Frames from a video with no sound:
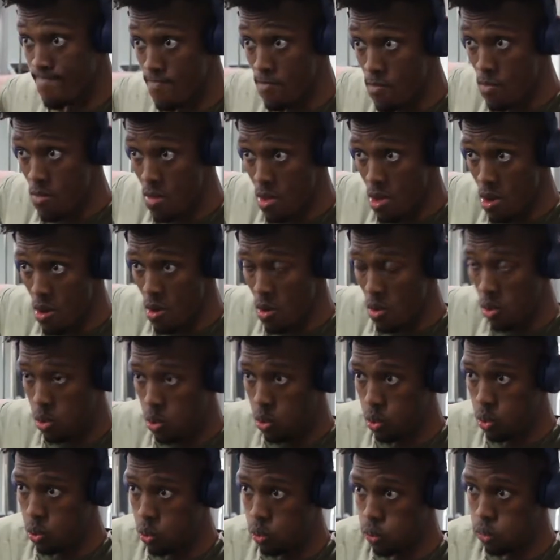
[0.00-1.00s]
a certain
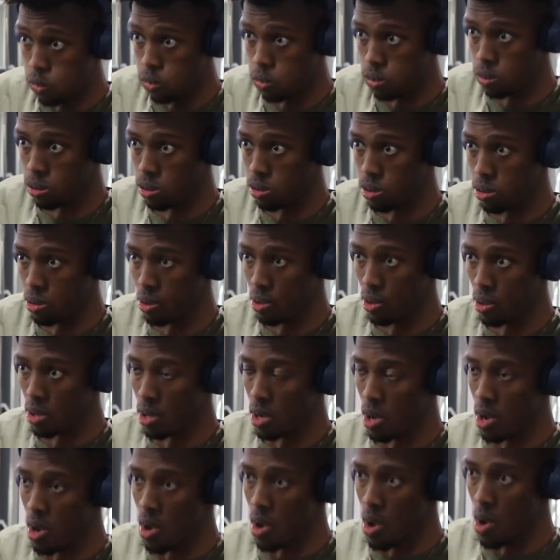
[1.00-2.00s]
extent,
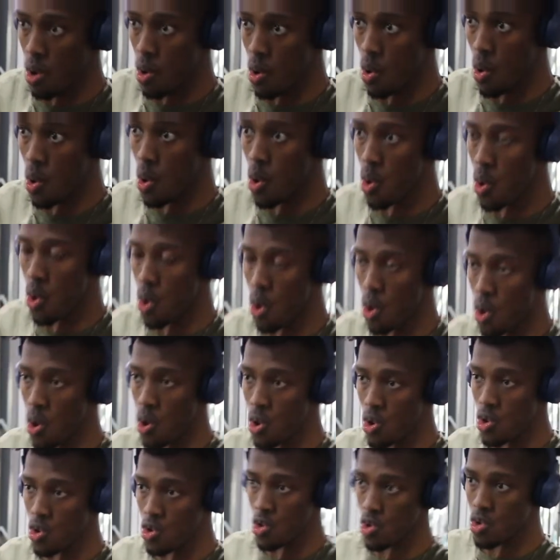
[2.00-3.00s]

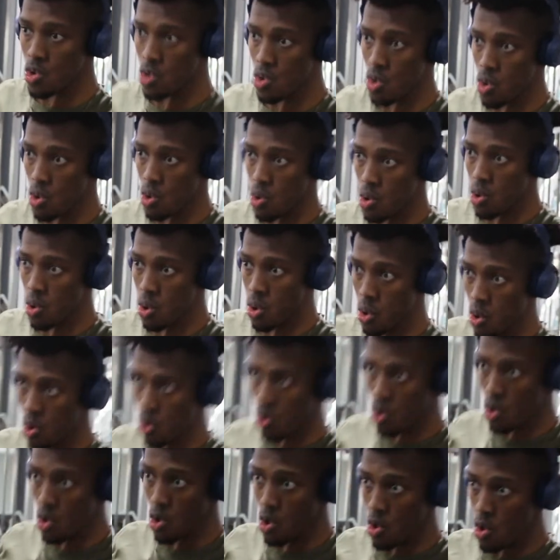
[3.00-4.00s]
I do want attention,
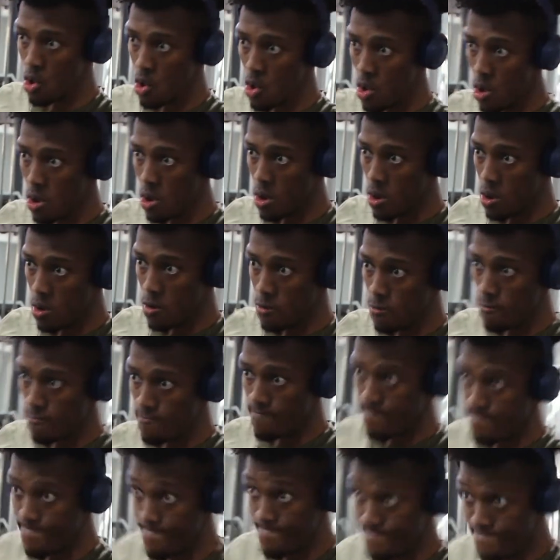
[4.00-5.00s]
but not for the
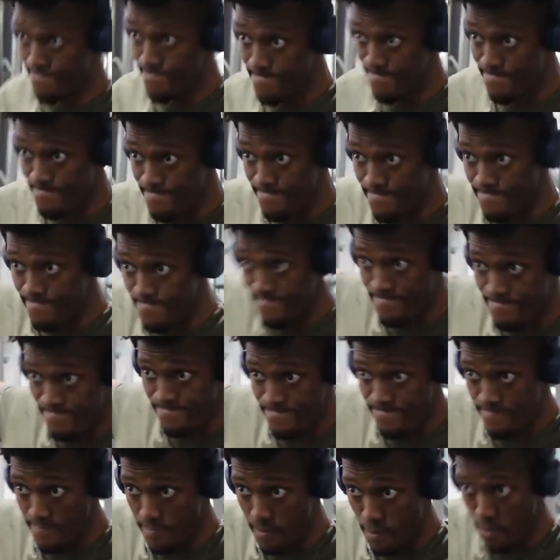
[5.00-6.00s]
reasons I think that I want
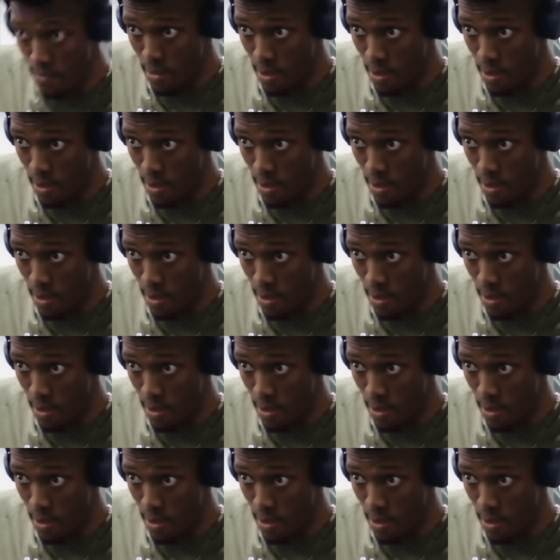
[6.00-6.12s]
it for.